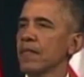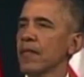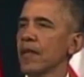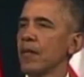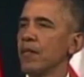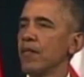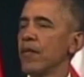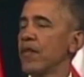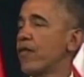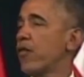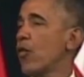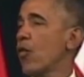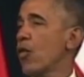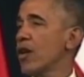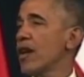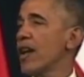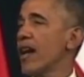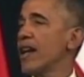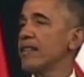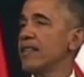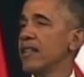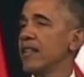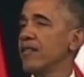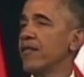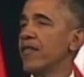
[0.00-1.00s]
Before
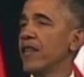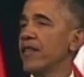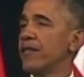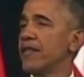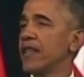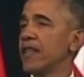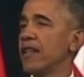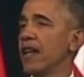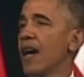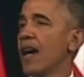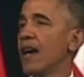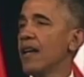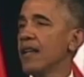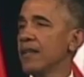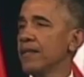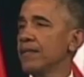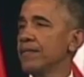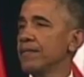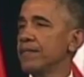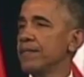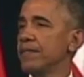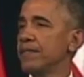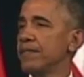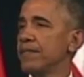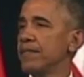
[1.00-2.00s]
1959,
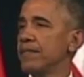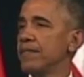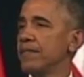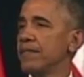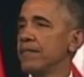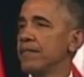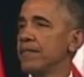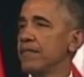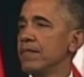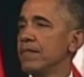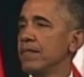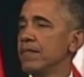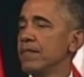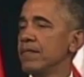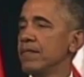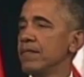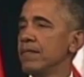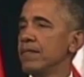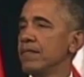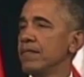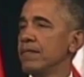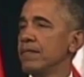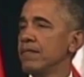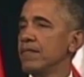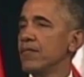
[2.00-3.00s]

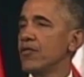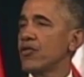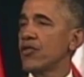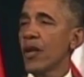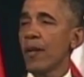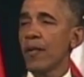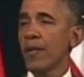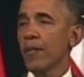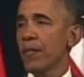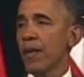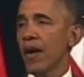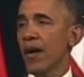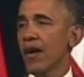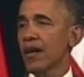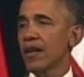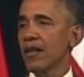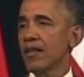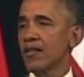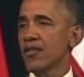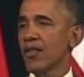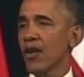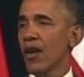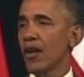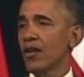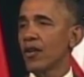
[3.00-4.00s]
some
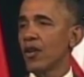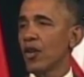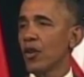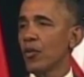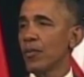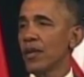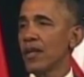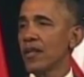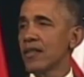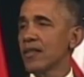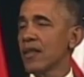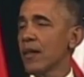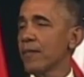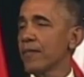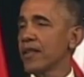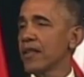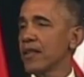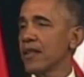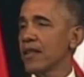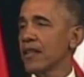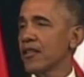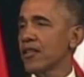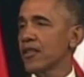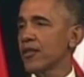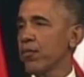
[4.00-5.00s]
Americans saw Cuba as something
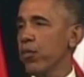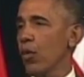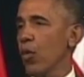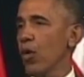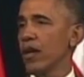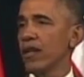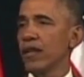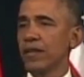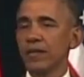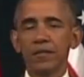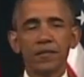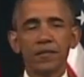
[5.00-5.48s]
to exploit,